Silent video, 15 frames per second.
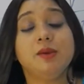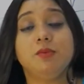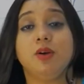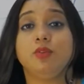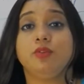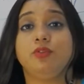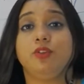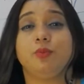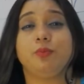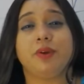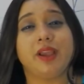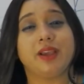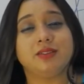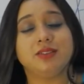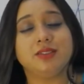out for
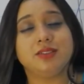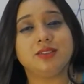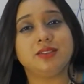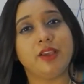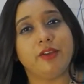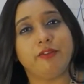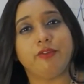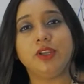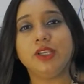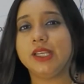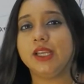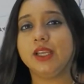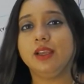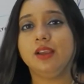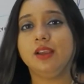practice every
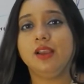day,